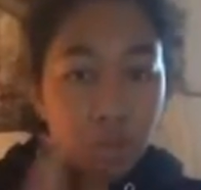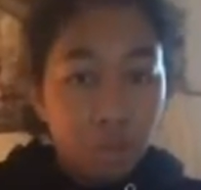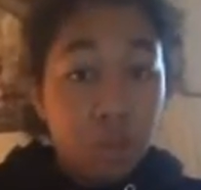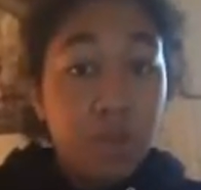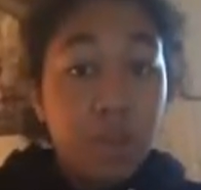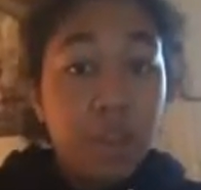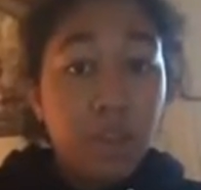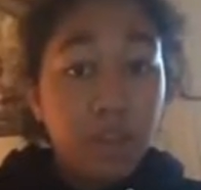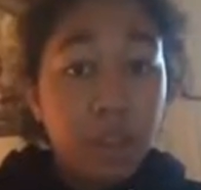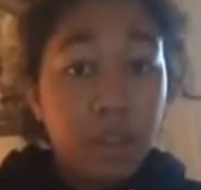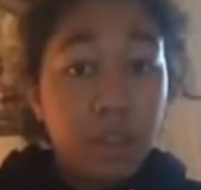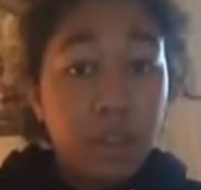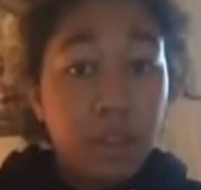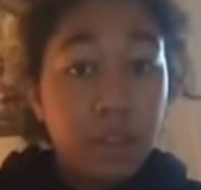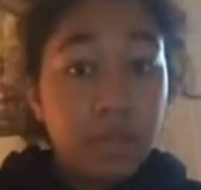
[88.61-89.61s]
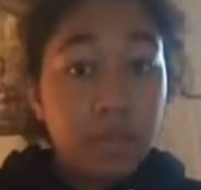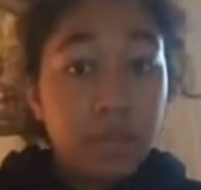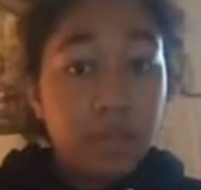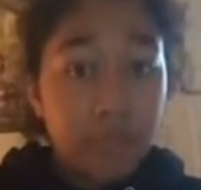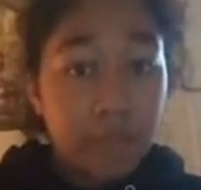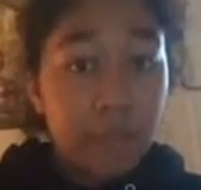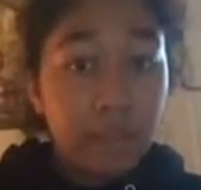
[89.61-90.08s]
Do we do this?
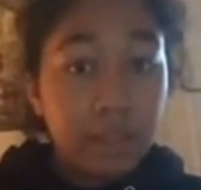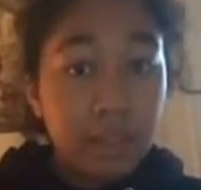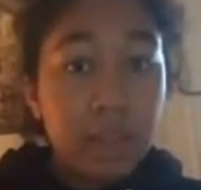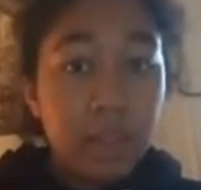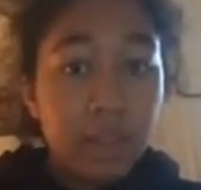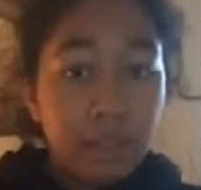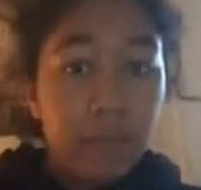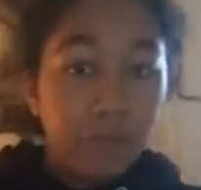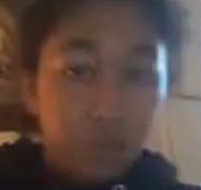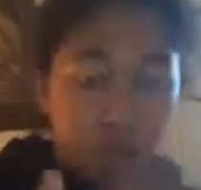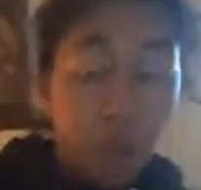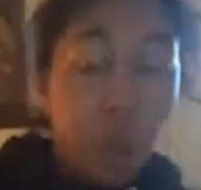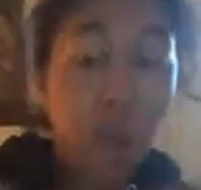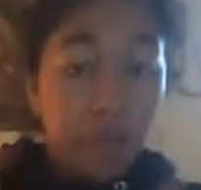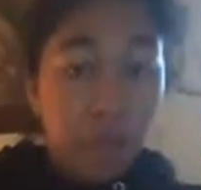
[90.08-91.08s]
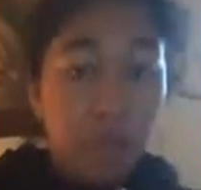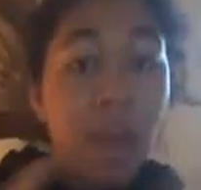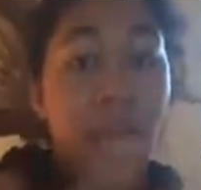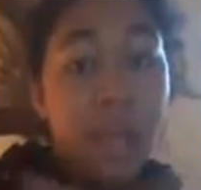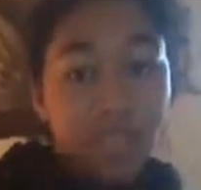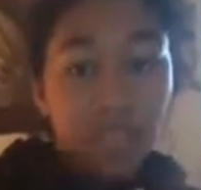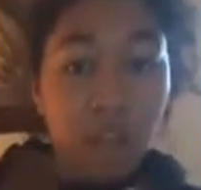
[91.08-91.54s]
Yes? You talk, you
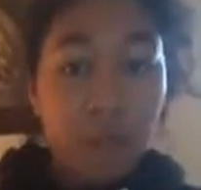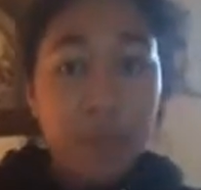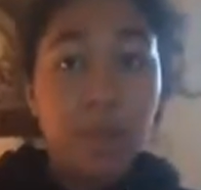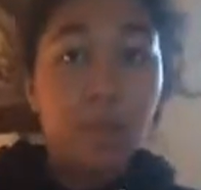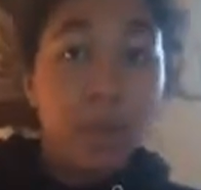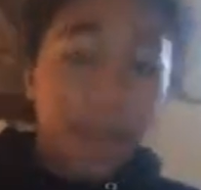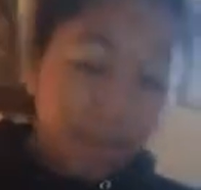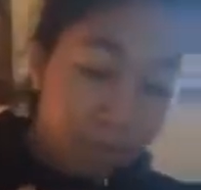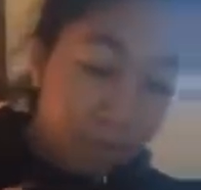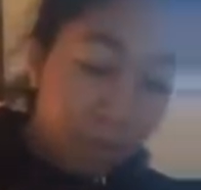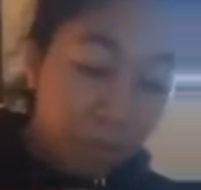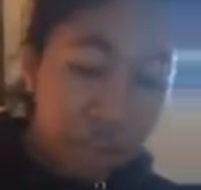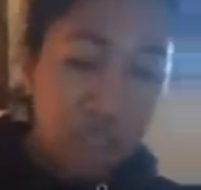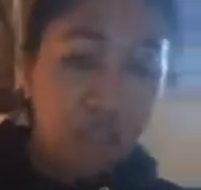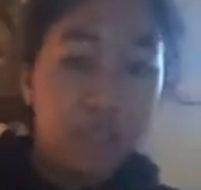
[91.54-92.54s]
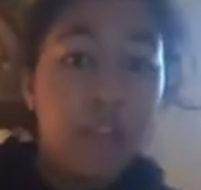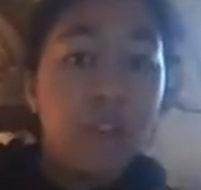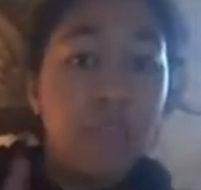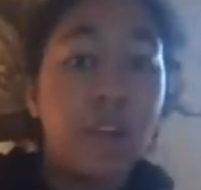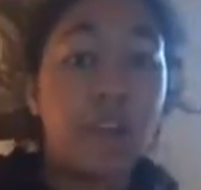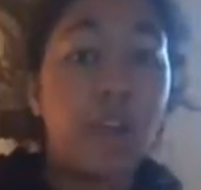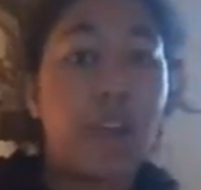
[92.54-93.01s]
write, you mumble to yourself
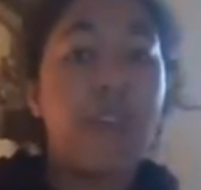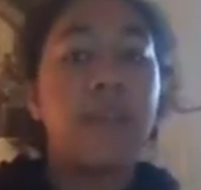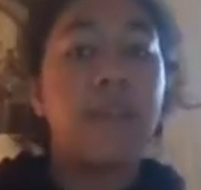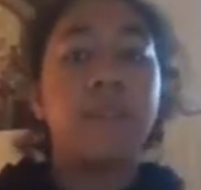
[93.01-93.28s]
while you're writing.